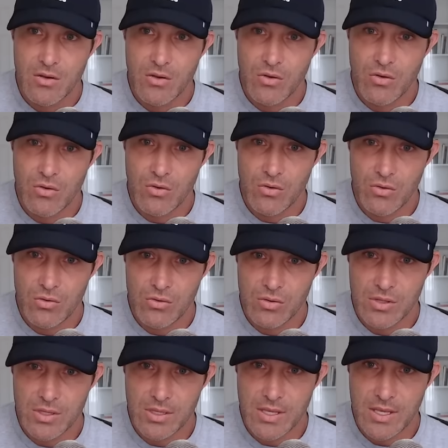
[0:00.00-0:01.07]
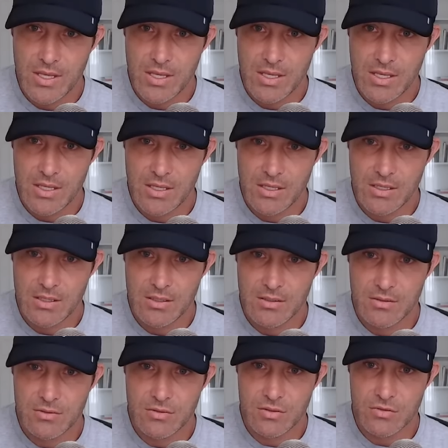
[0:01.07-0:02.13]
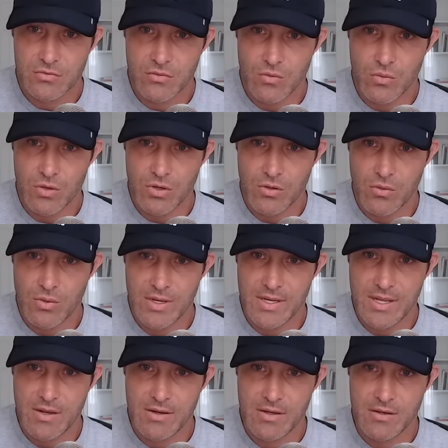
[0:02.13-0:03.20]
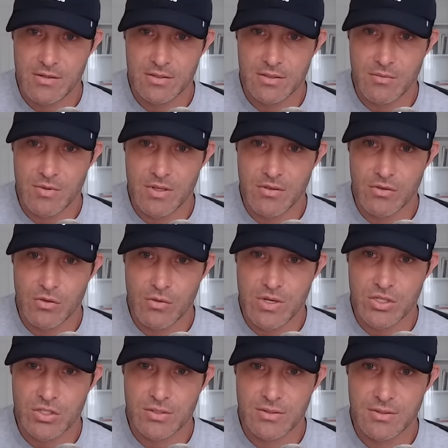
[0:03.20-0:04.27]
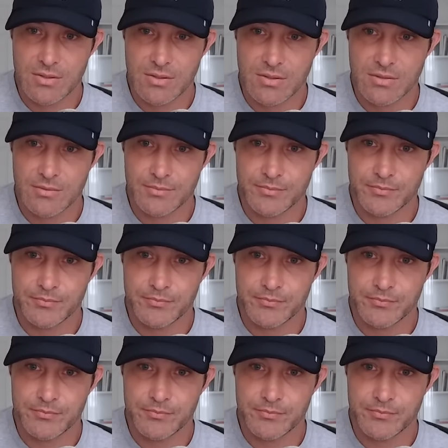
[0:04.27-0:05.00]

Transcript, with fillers: Okay, just trying to work our way down here to some of the other questions.